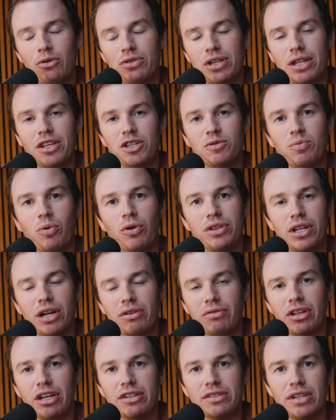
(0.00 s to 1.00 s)
It was at this point that I
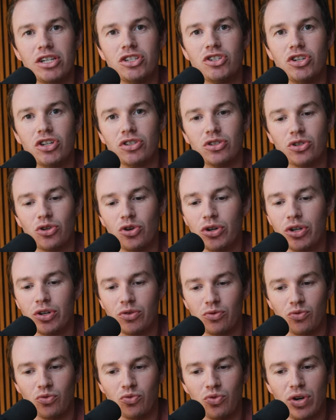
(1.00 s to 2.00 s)
realized I just
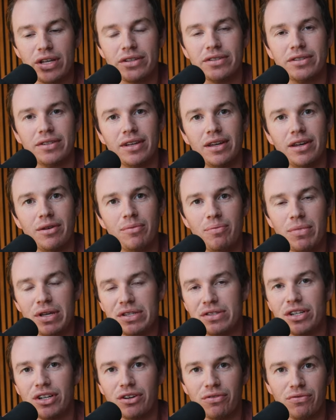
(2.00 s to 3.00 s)
couldn't risk
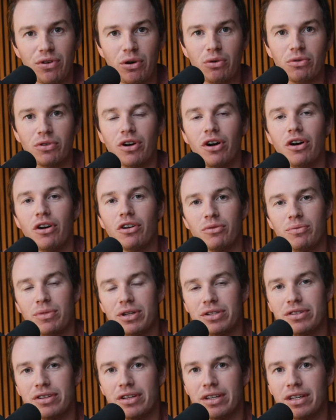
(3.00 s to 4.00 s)
missing a phone call or
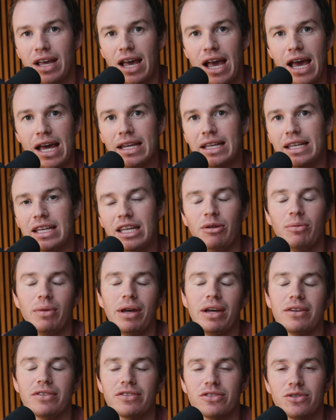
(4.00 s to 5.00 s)
missing any
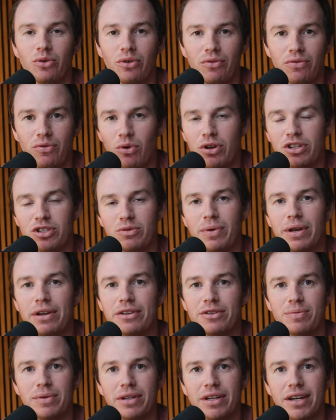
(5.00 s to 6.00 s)
emails or
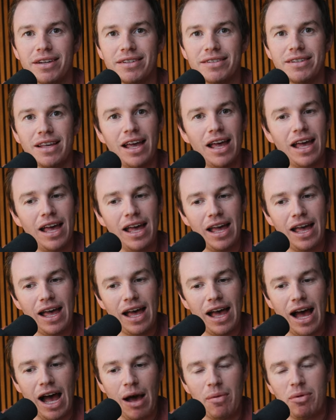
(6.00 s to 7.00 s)
voicemails because
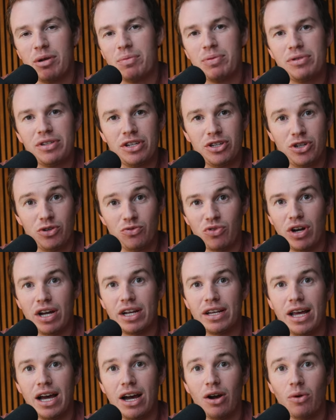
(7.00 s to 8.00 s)
I'm in a position
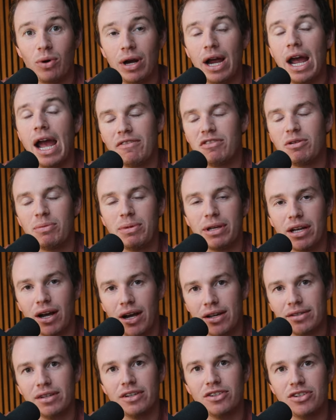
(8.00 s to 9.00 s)
right now where I have to be
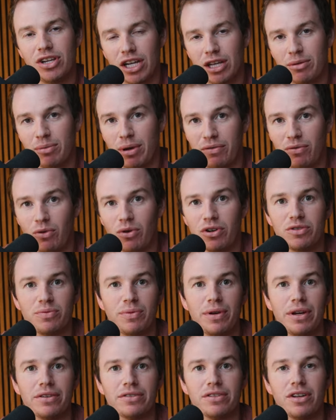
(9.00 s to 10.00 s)
constantly checking my
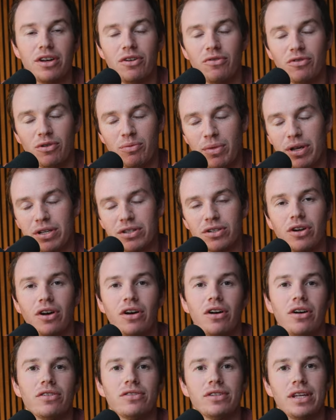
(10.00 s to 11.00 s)
voicemails for missed
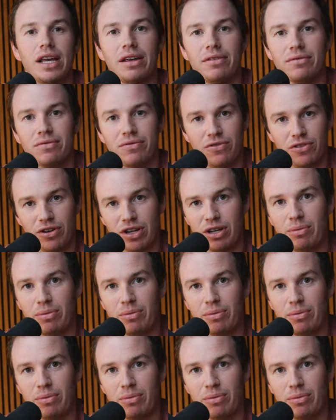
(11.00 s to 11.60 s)
calls and for